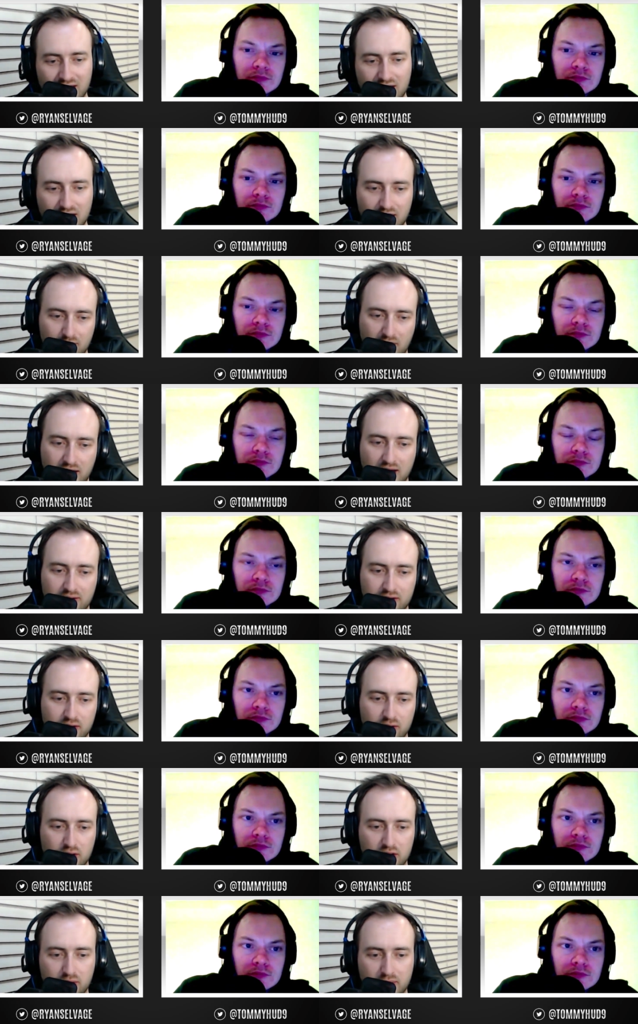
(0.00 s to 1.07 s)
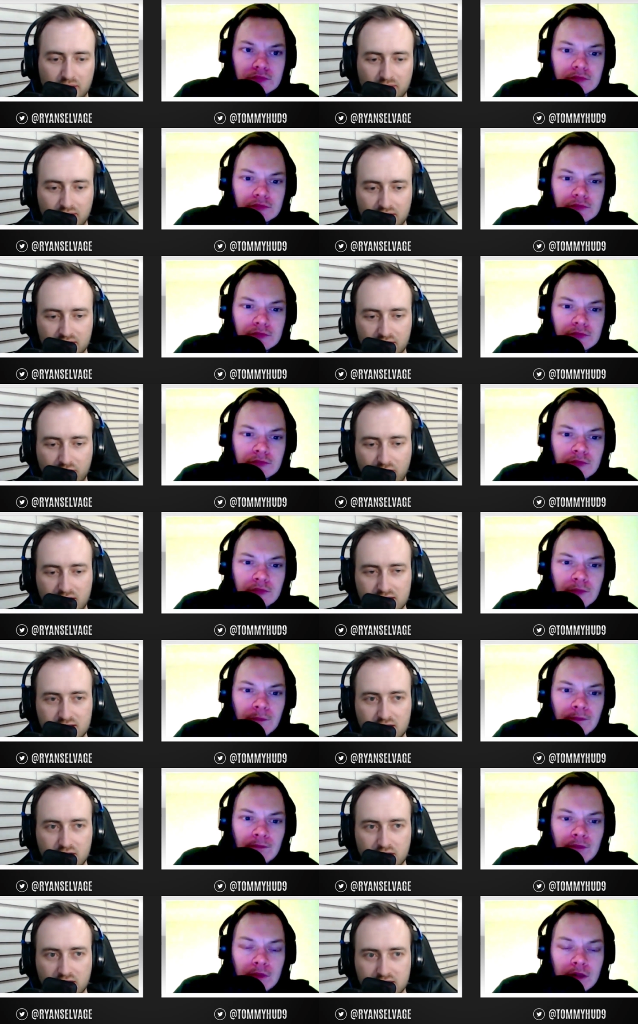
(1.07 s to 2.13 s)
Speaker 1: He may have to do a little bit of a
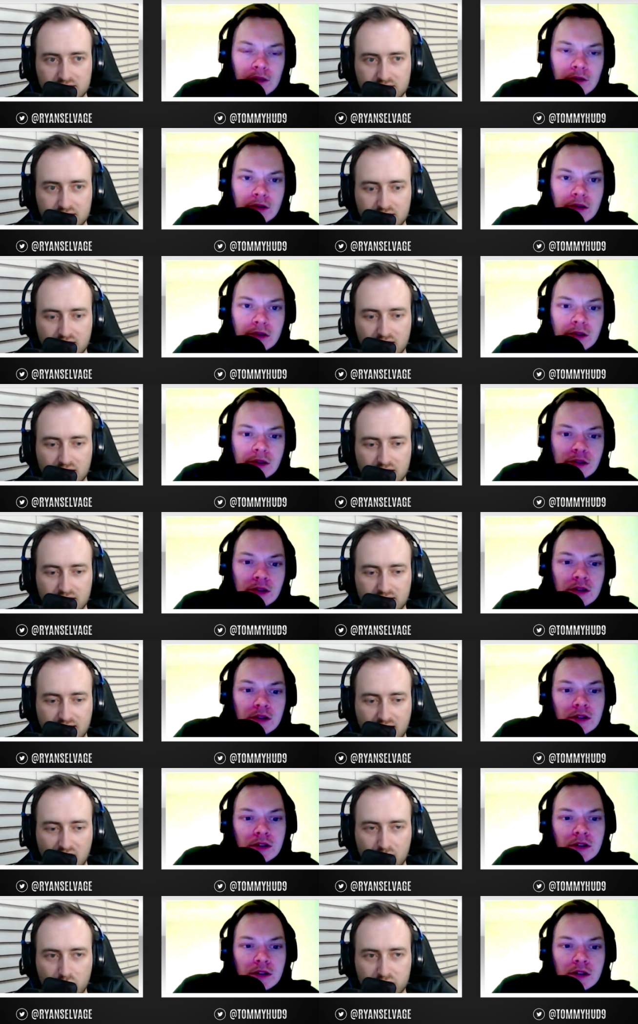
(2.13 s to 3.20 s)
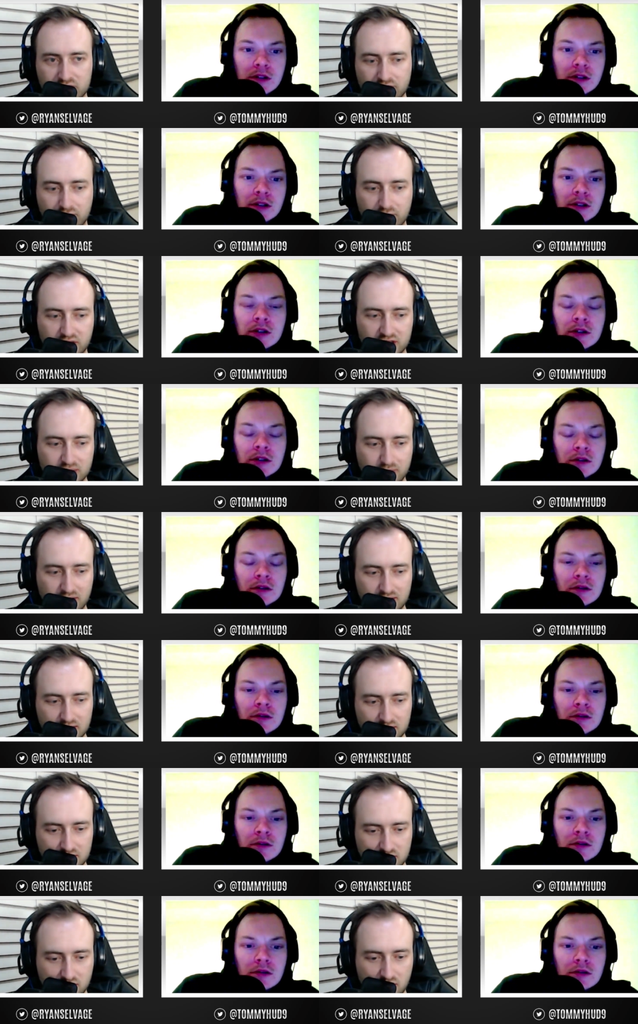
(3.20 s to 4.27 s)
defense here against uh, the Cowboys if we
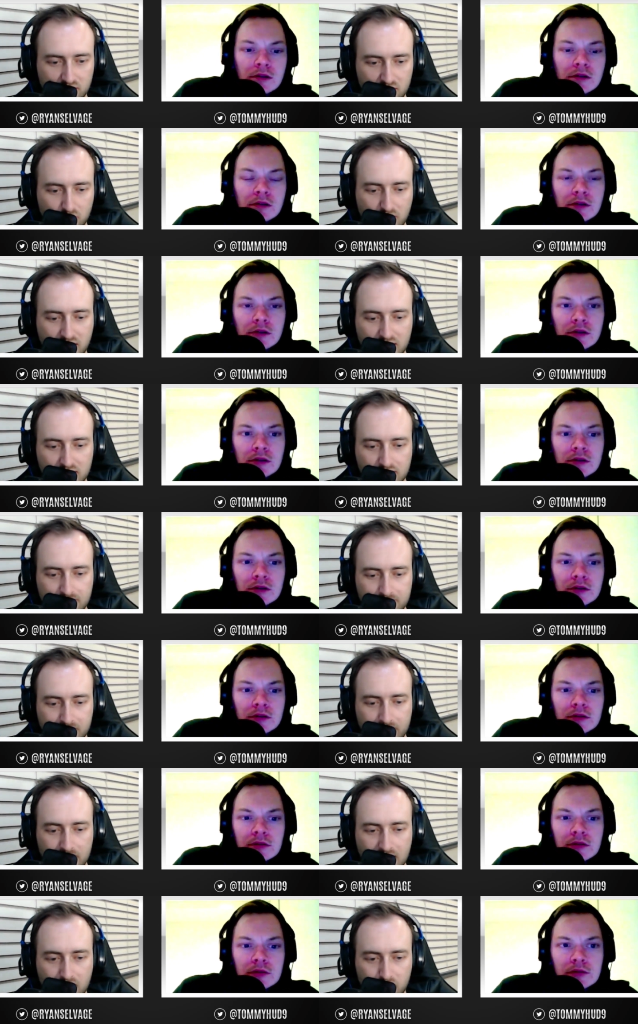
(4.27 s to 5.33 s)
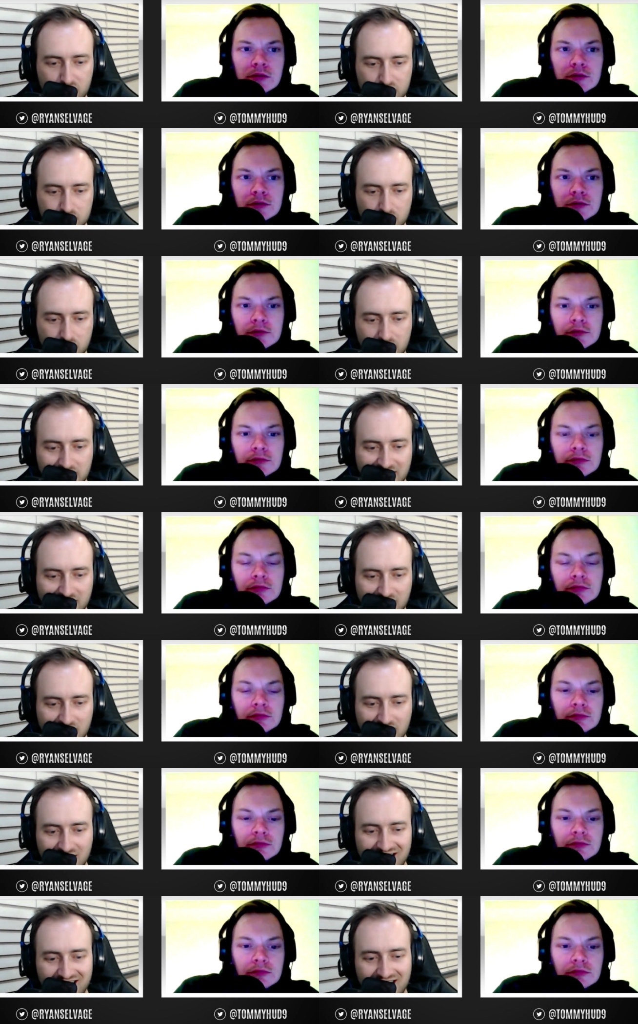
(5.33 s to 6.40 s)
expect it to go the way that we do
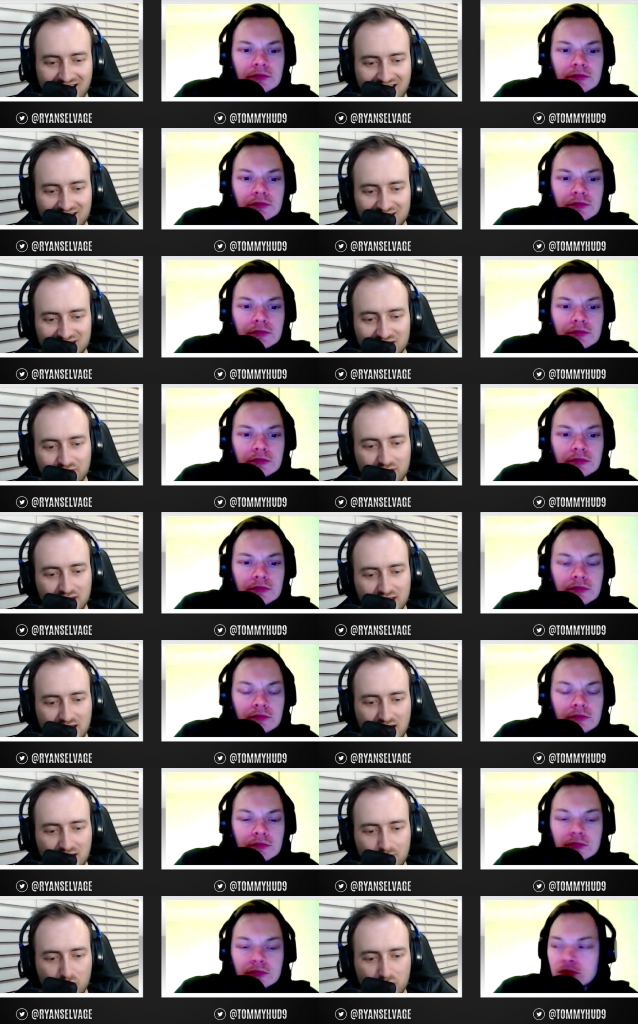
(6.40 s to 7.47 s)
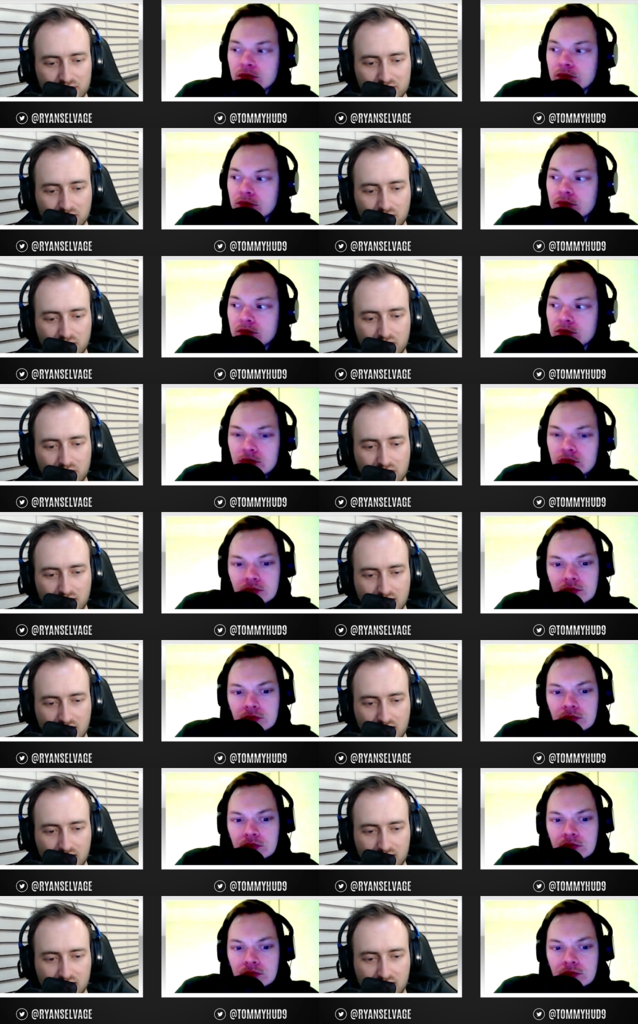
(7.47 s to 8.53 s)
here. Just for the Cowboys on
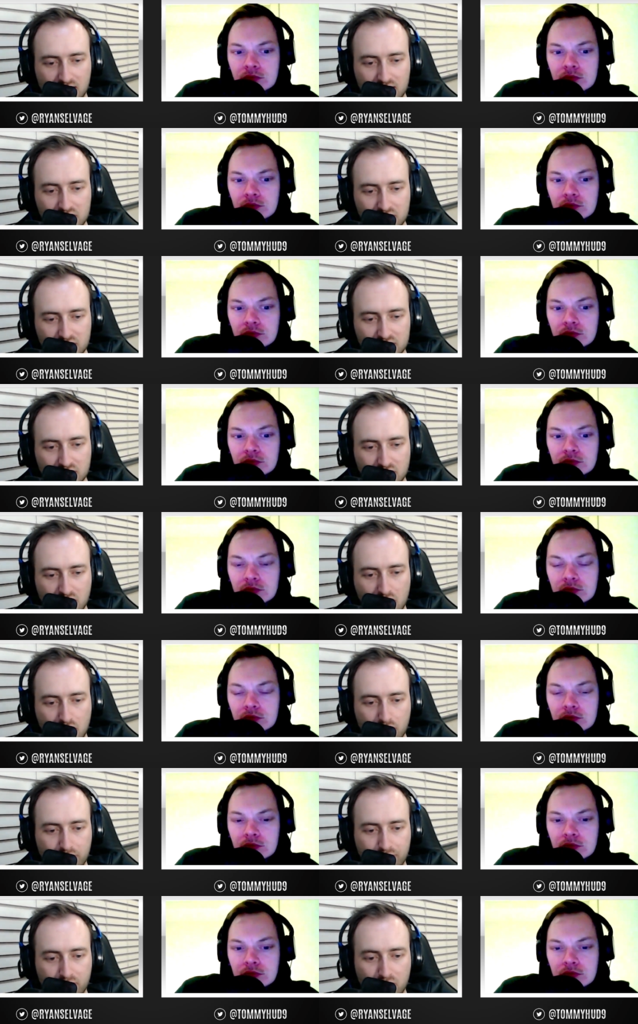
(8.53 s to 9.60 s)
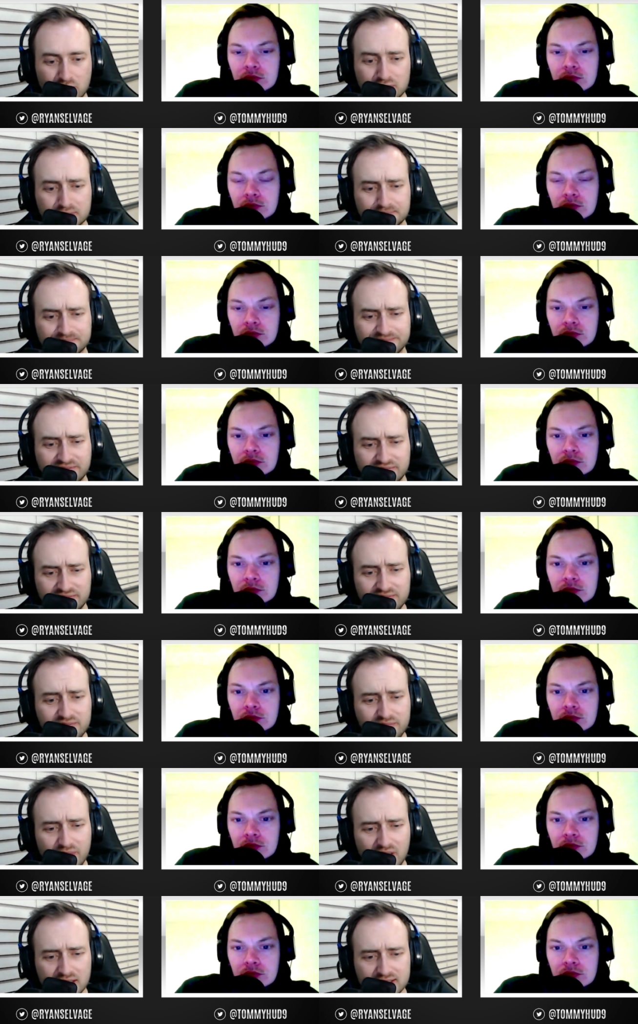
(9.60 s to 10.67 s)
uh, the injury to Kyle Felt,
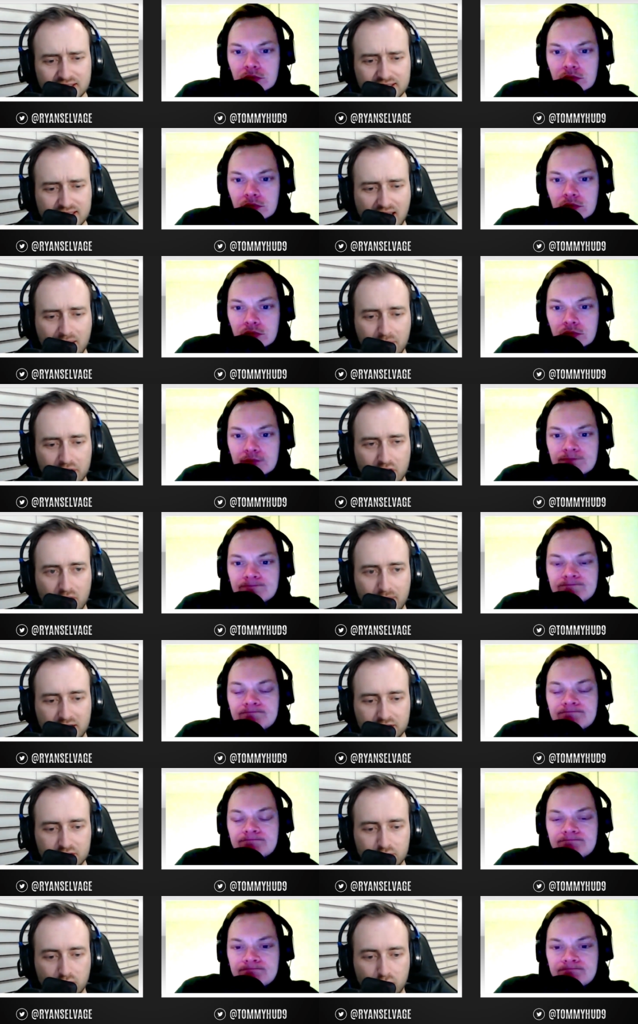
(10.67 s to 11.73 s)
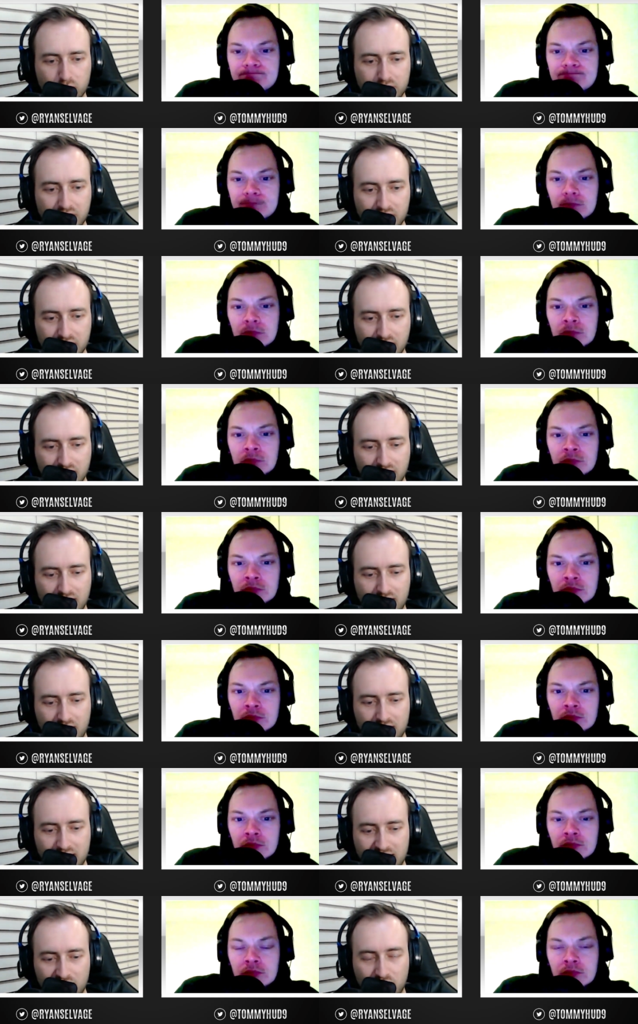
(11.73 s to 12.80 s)
sees Hammer go back to a wing,
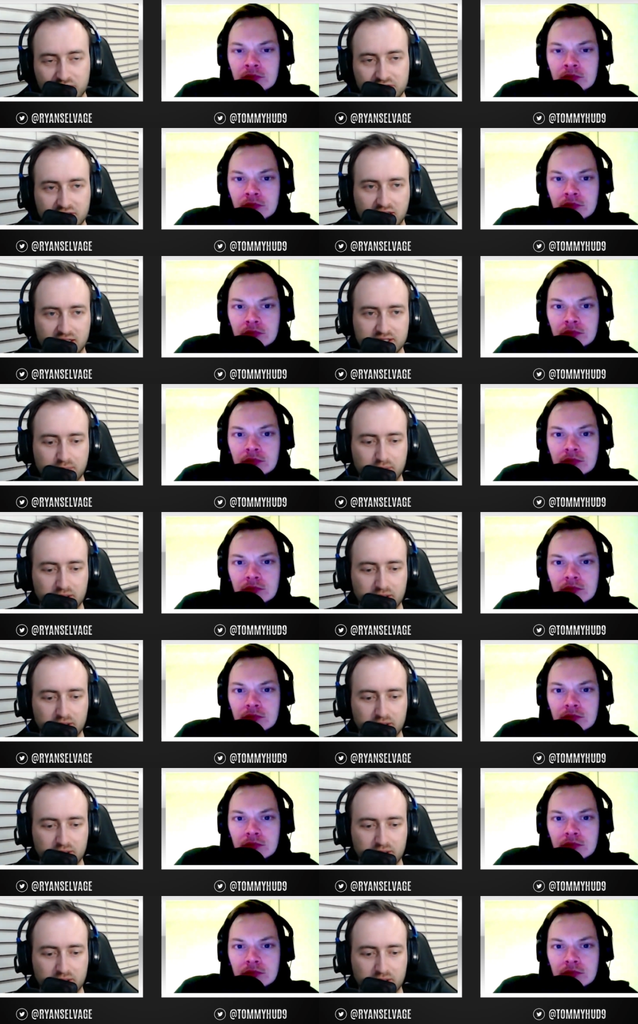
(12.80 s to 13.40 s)
and that obviously has